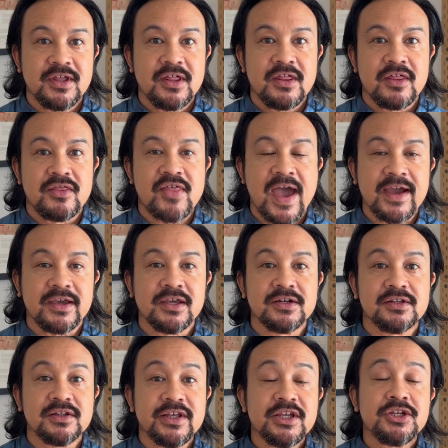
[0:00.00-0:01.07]
that can
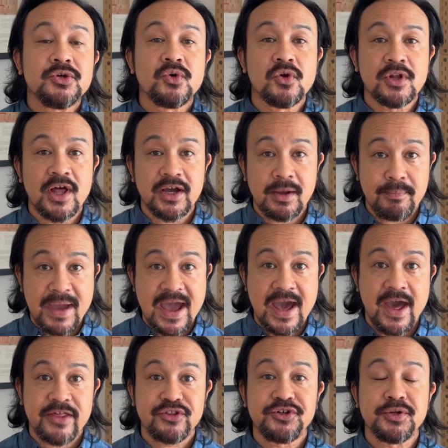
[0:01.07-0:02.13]
lead you along a
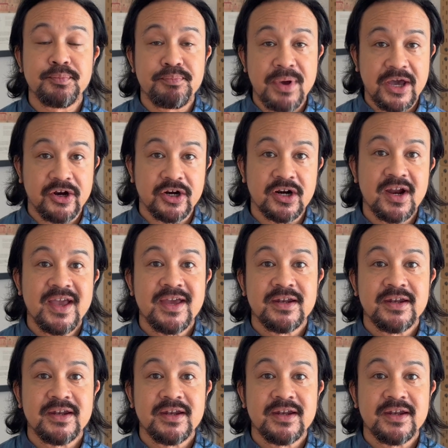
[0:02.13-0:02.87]
path to better